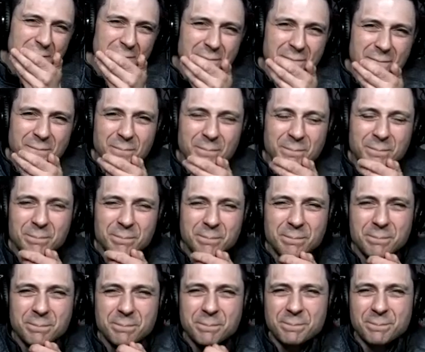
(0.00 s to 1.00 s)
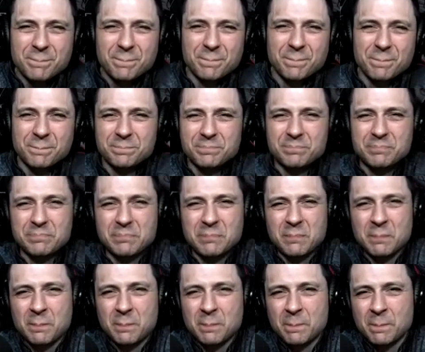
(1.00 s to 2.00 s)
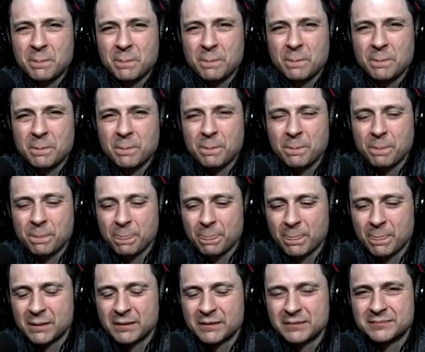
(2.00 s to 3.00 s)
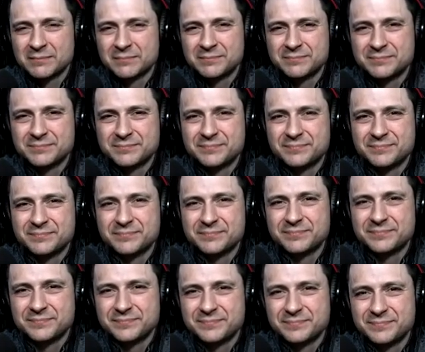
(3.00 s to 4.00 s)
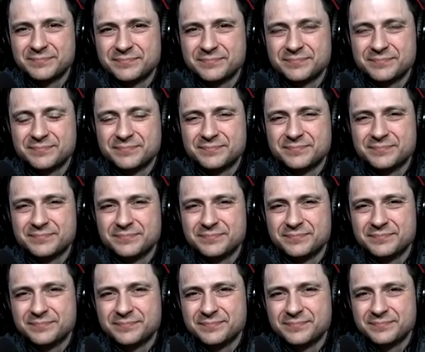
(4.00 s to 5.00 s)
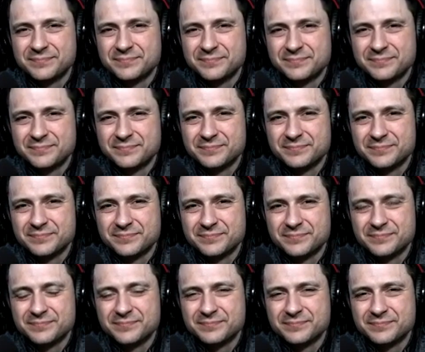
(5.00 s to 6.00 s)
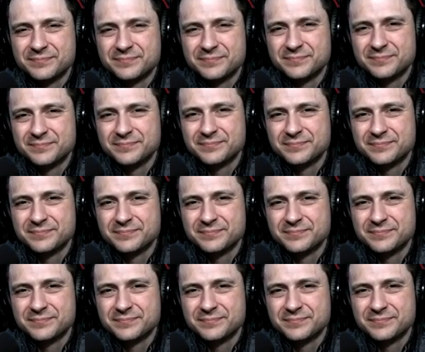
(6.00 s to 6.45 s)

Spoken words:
(silent)